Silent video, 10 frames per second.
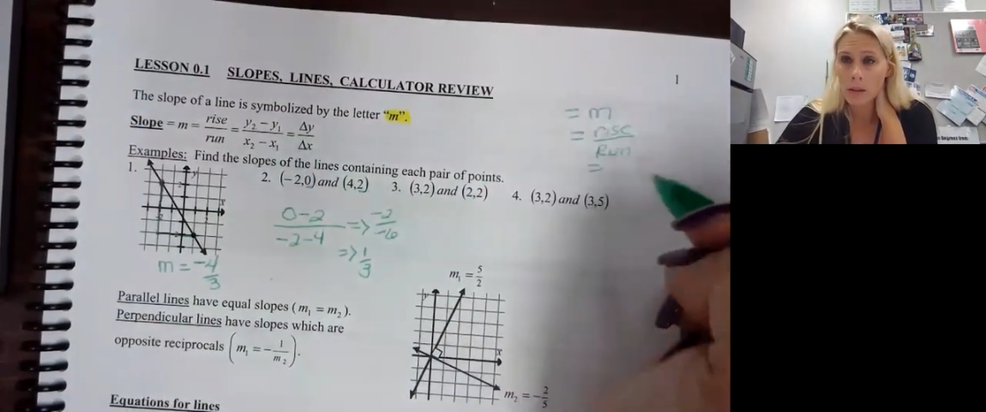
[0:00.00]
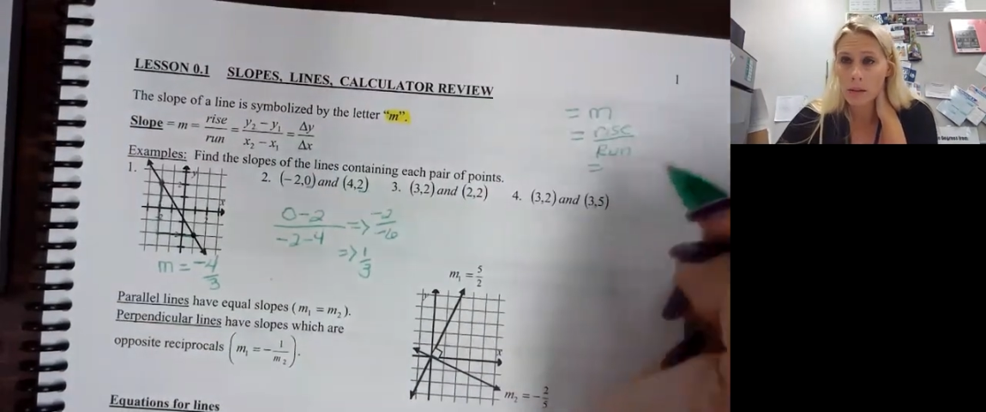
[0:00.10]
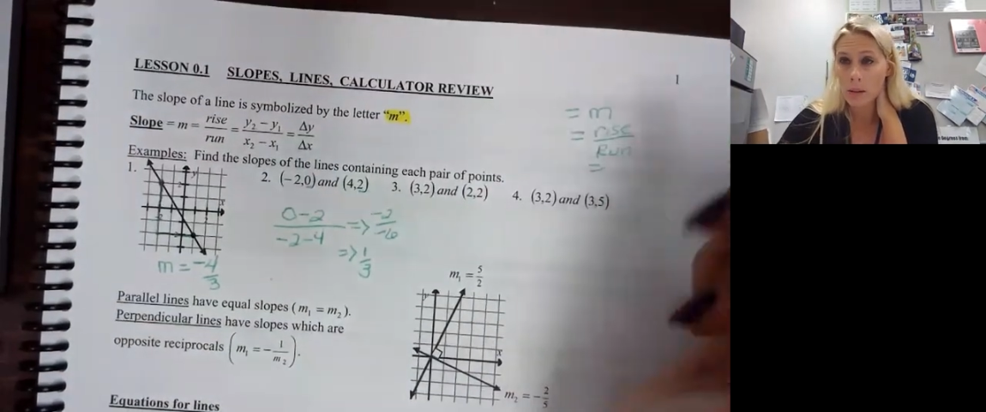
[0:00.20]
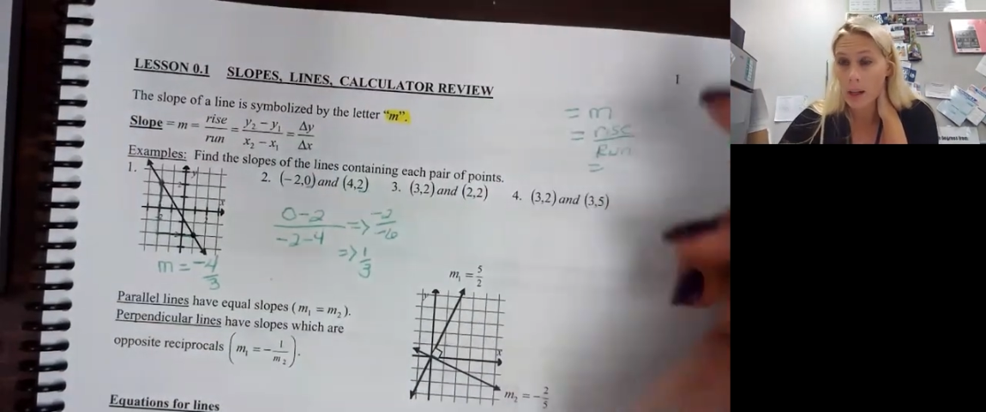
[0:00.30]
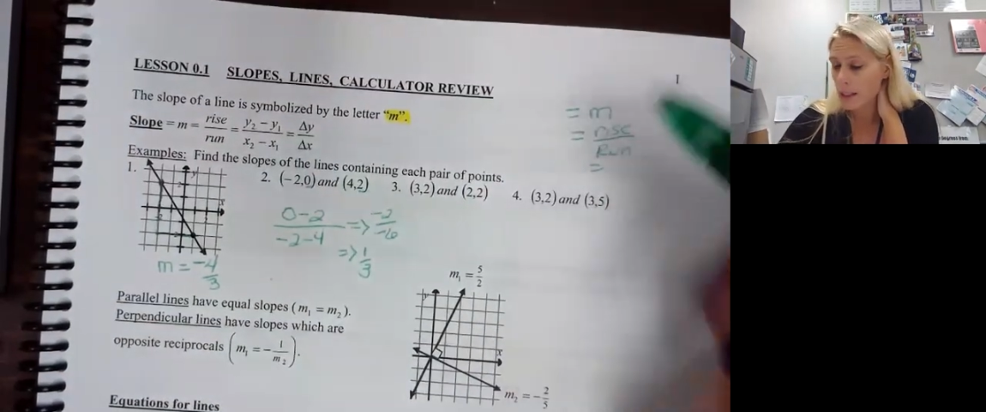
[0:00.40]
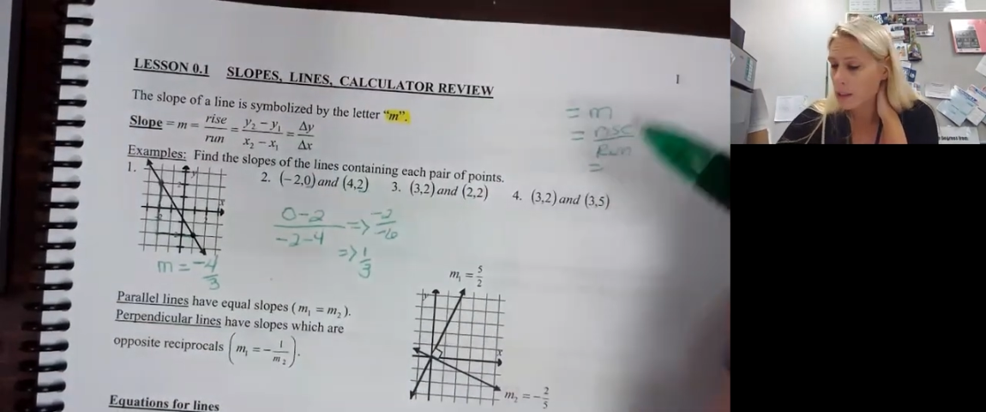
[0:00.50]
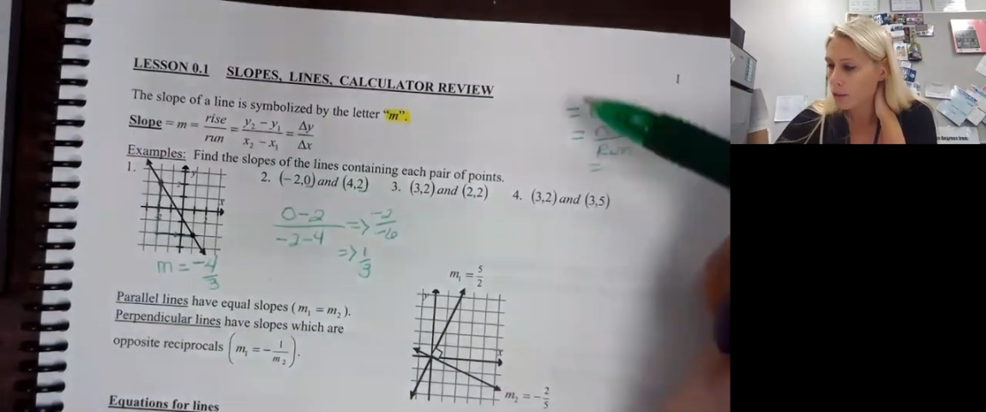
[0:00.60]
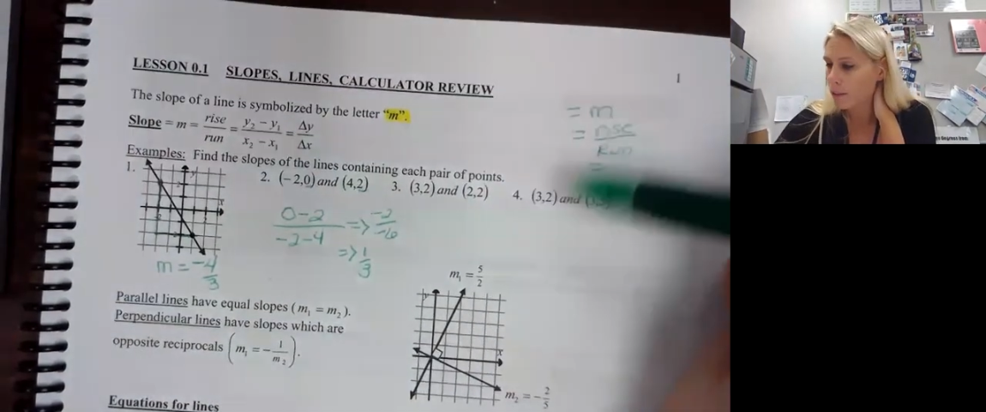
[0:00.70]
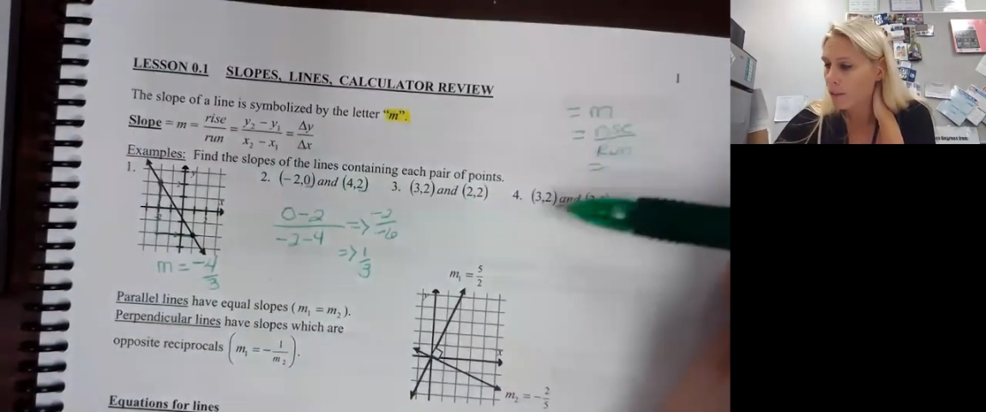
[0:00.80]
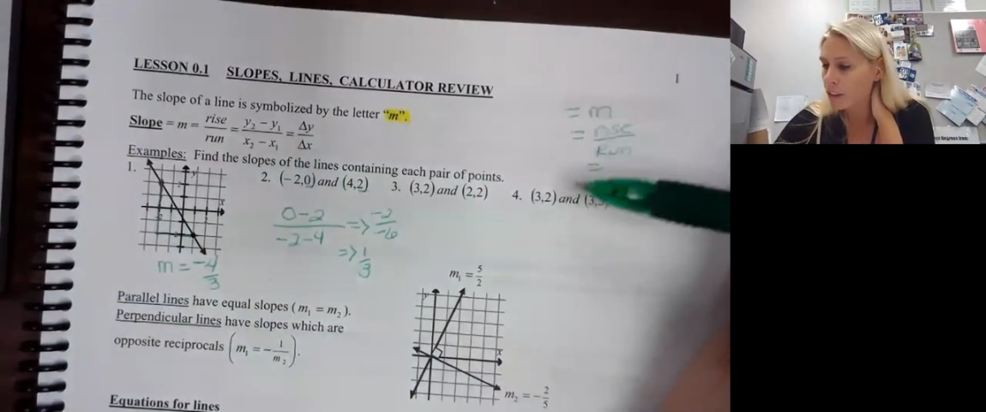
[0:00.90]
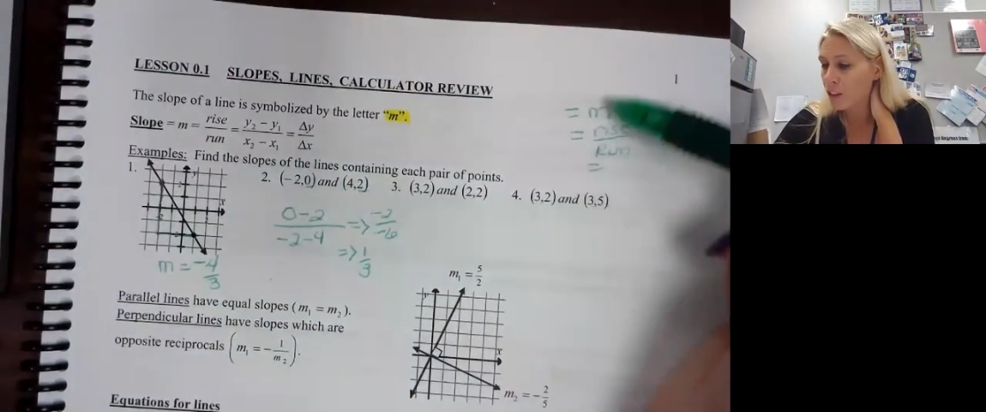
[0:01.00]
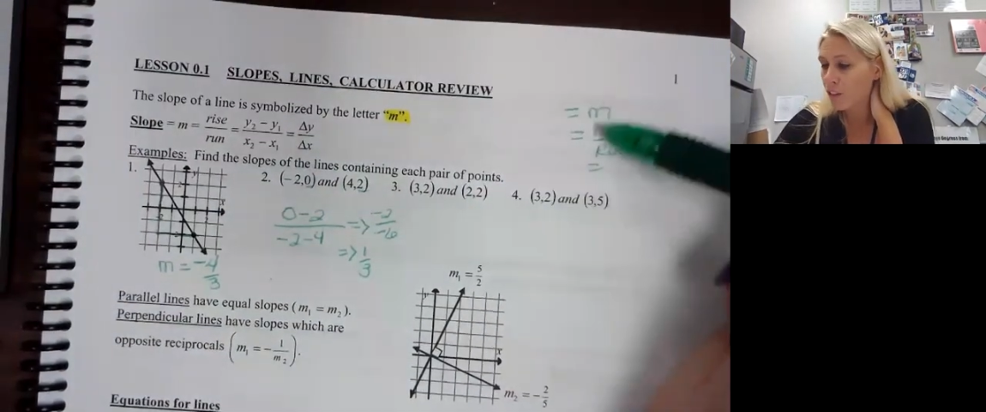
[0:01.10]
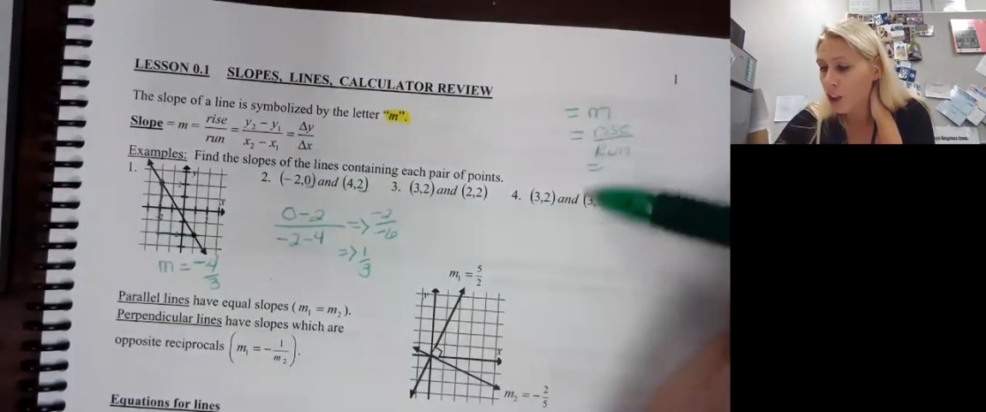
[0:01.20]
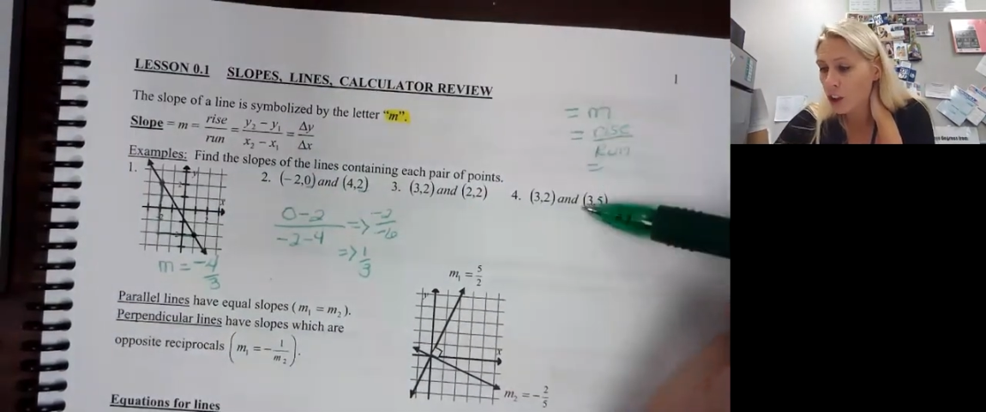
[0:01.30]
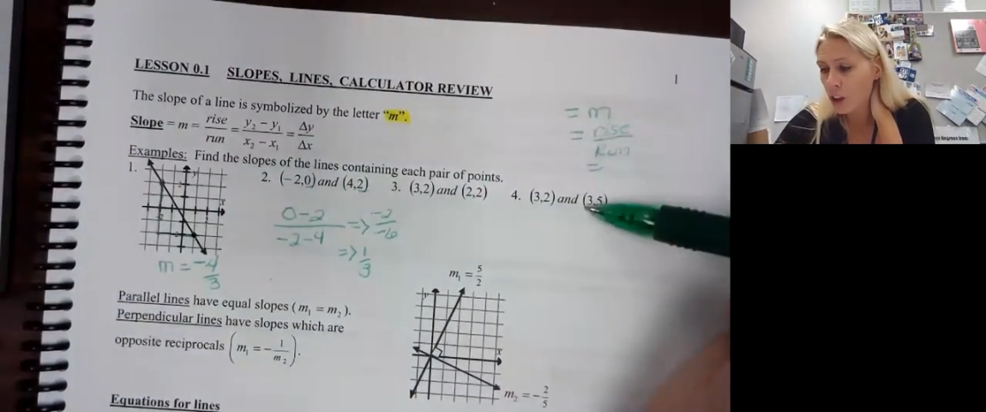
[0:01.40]
Okay, so if it's a
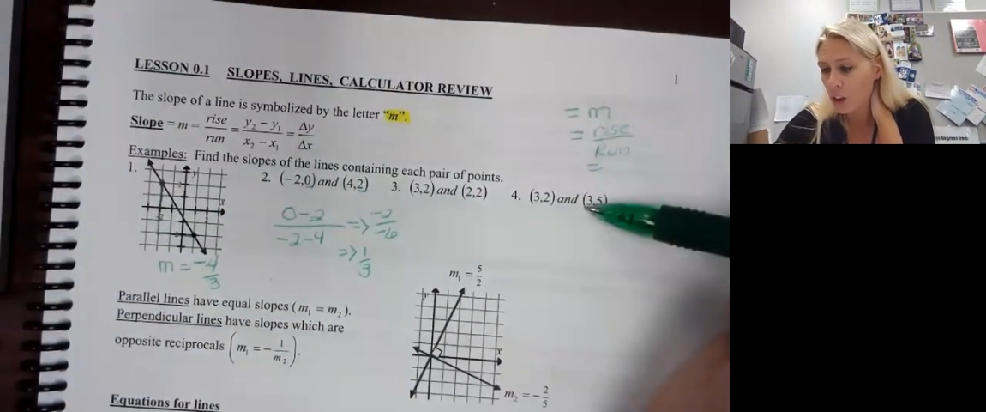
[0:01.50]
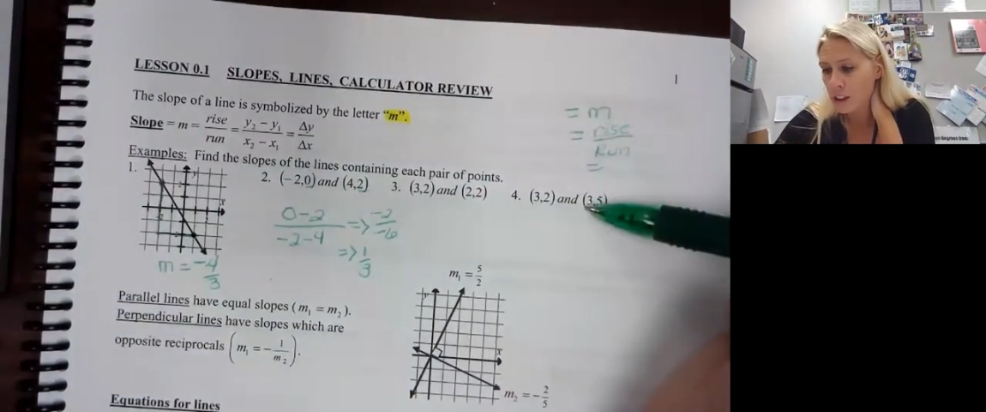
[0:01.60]
vertical,